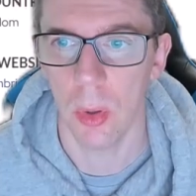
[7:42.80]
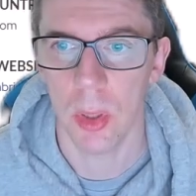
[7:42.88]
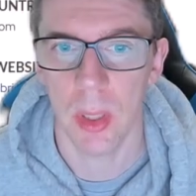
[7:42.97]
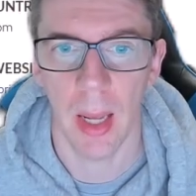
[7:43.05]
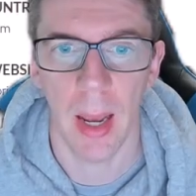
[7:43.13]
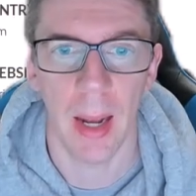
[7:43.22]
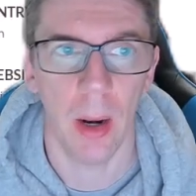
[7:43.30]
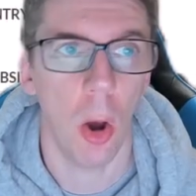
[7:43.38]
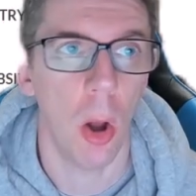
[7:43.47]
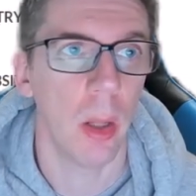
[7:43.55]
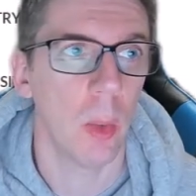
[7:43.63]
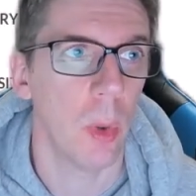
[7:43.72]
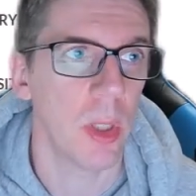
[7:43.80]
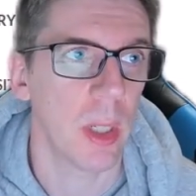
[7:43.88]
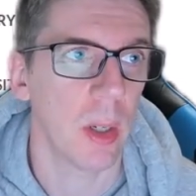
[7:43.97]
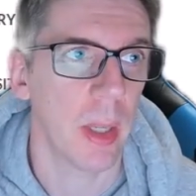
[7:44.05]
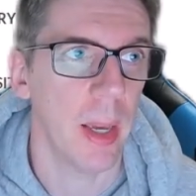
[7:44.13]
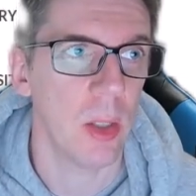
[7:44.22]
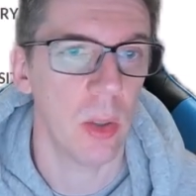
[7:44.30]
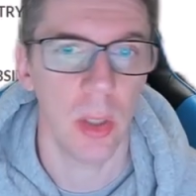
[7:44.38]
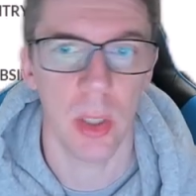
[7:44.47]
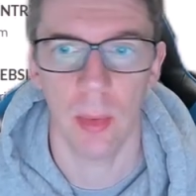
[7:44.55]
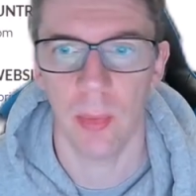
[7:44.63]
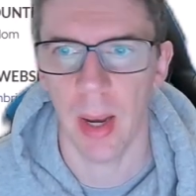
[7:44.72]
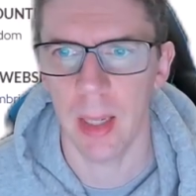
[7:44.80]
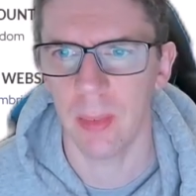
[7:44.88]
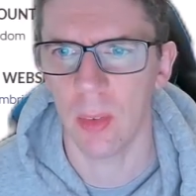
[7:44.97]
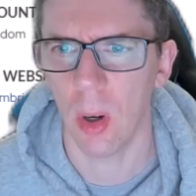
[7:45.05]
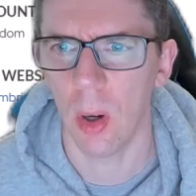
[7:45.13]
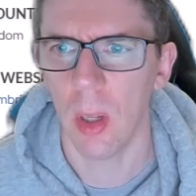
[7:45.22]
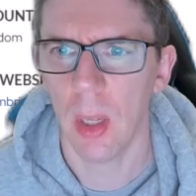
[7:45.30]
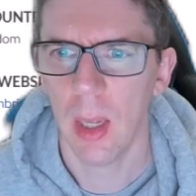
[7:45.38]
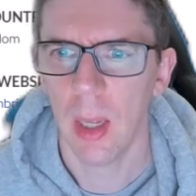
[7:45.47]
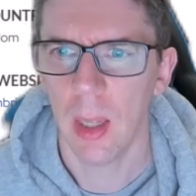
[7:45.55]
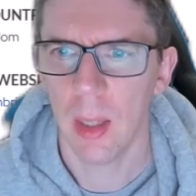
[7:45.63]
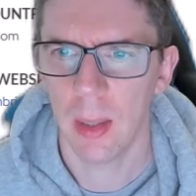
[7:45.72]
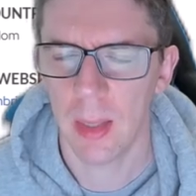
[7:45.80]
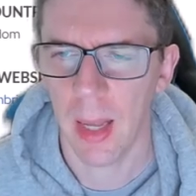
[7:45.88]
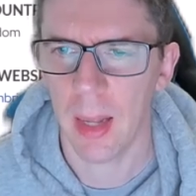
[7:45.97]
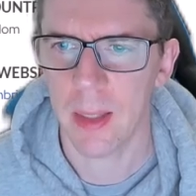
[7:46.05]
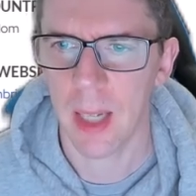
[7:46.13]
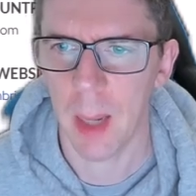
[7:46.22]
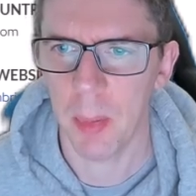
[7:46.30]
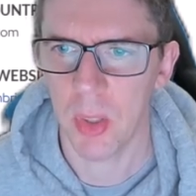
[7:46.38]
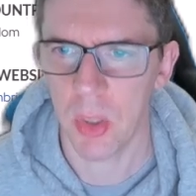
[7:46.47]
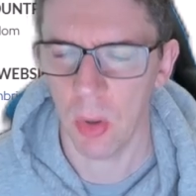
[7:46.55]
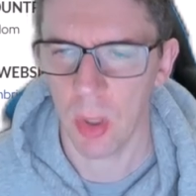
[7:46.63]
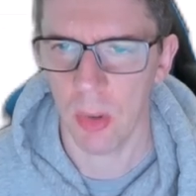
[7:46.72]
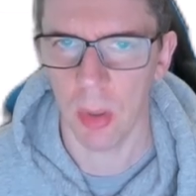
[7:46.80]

there, and all of the ones in our case studies you'll find have got that type of structure on the